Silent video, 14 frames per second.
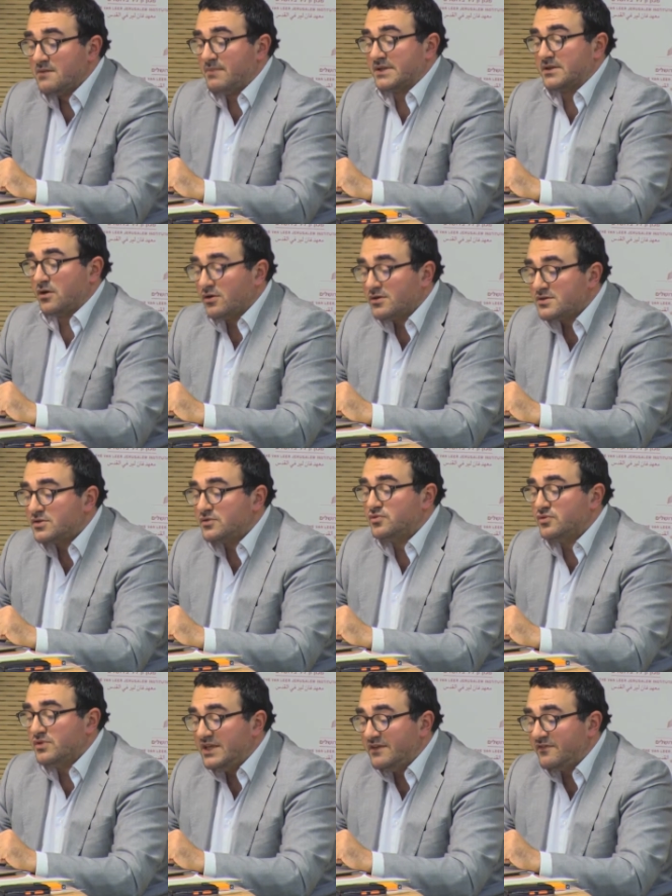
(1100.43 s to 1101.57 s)
but also
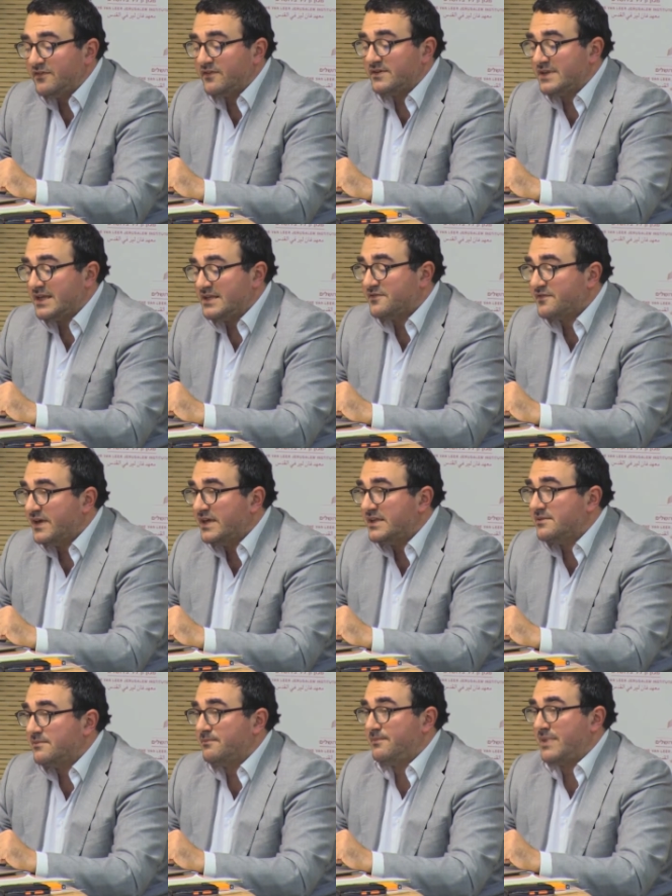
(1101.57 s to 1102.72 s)
to live that
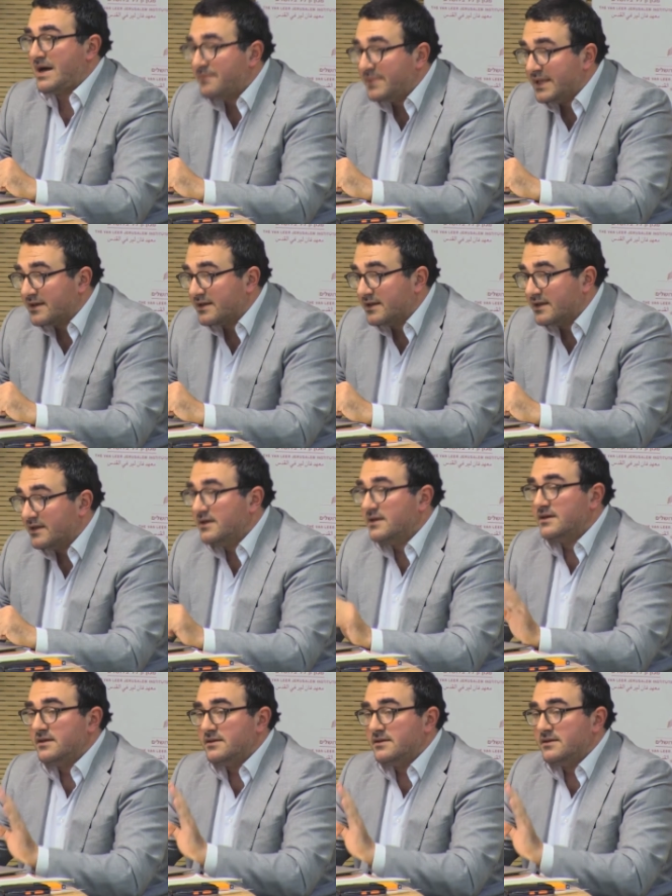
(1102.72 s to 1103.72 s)
faith publicly.